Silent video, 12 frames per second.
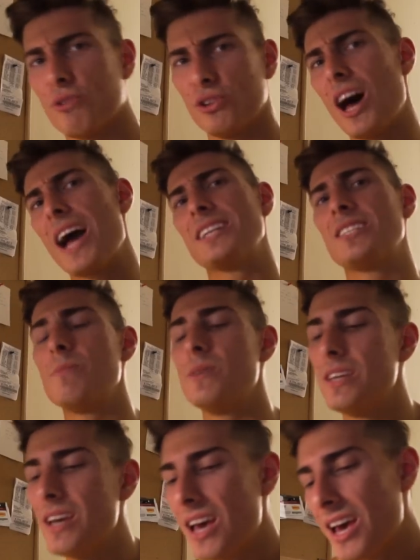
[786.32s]
for lying to
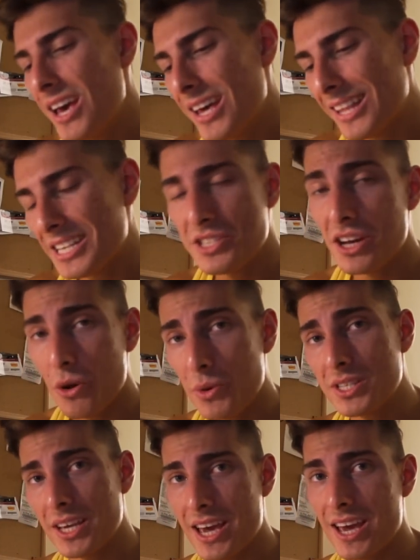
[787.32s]
me. That's not
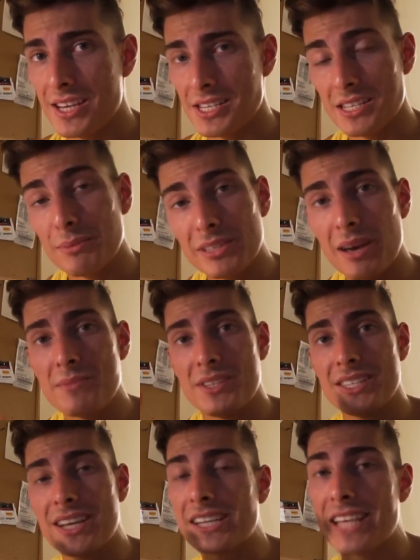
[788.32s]
always the case. Sometimes
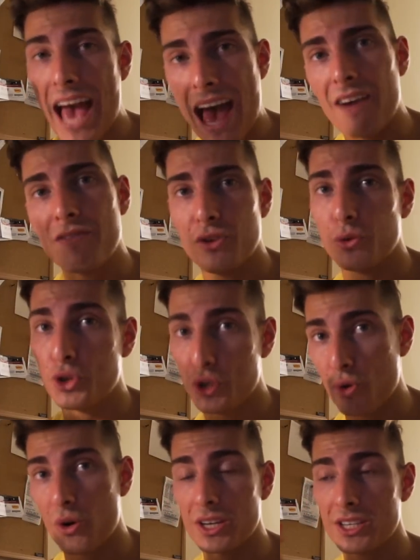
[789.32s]
these guys have no
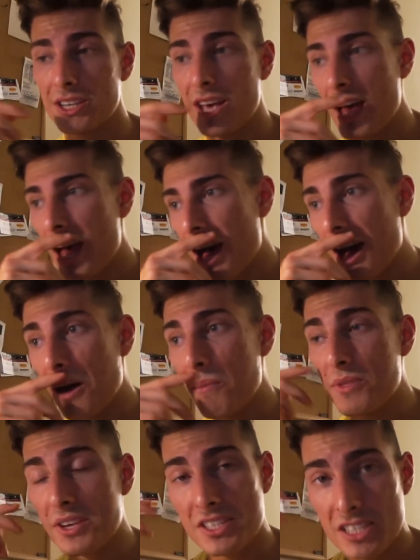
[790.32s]
choice.
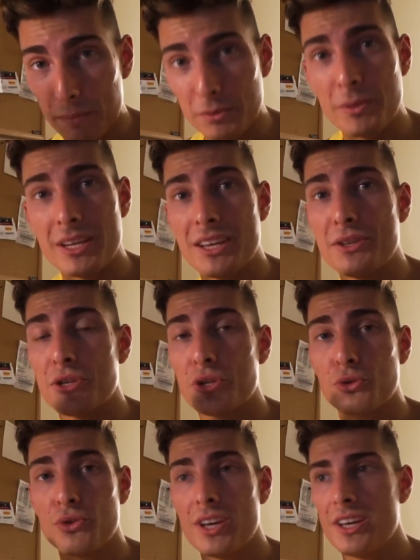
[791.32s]
The supplement
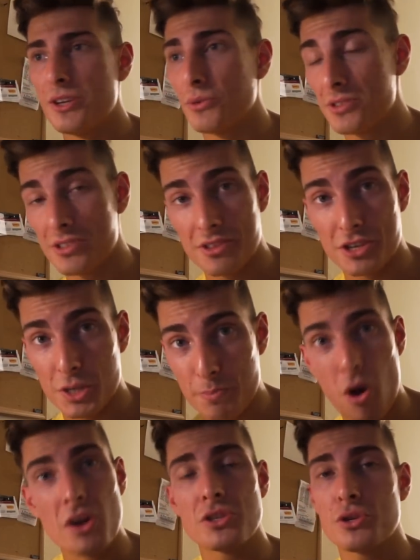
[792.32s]
industry, you know, their
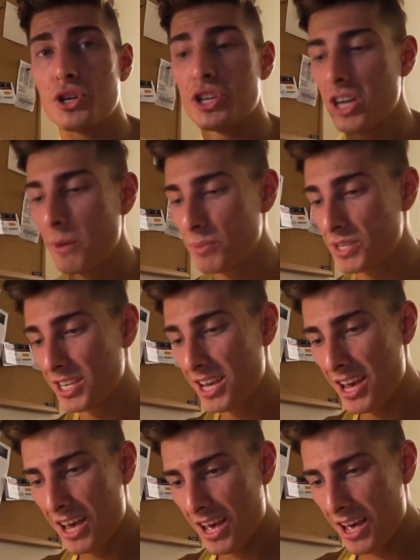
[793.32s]
sponsorships,
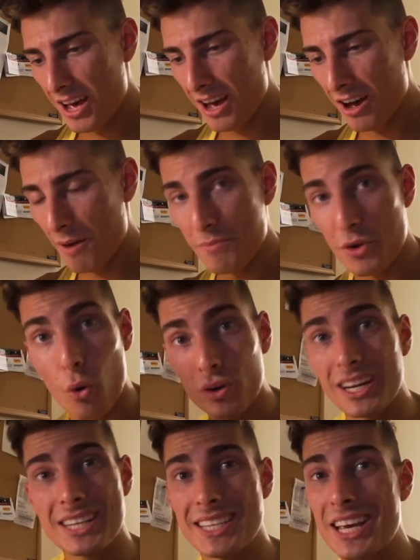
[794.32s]
the
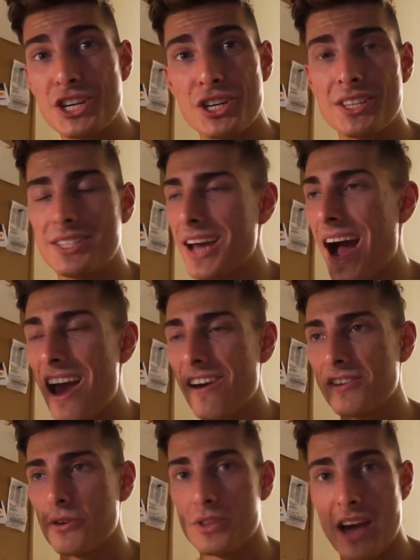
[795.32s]
organizations, the
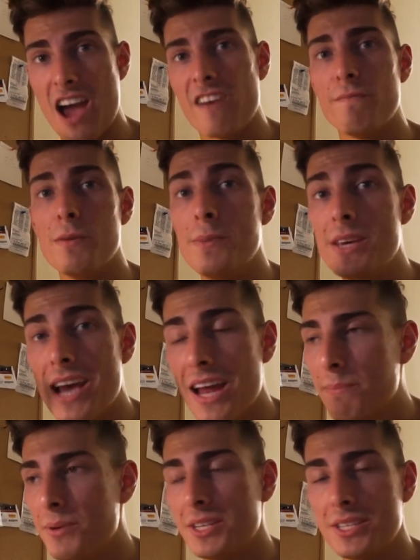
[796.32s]

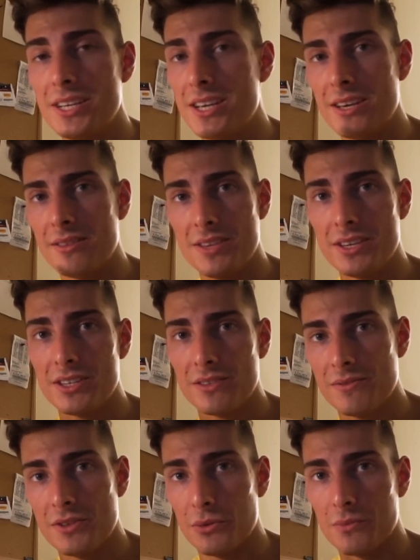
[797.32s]
IFBB, NPC,
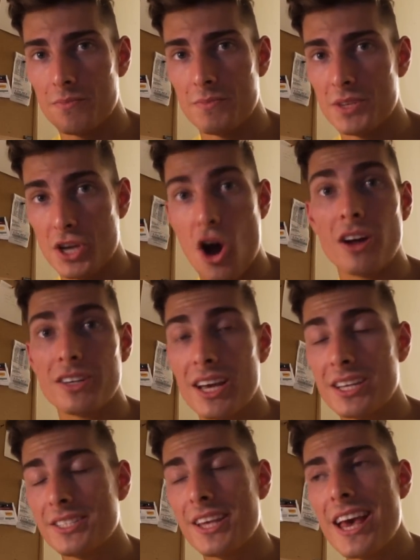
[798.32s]
these
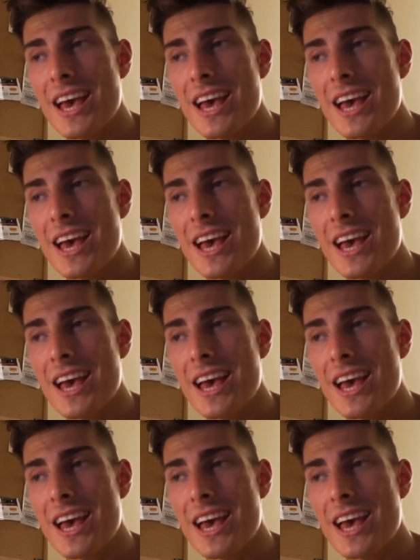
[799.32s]
contests,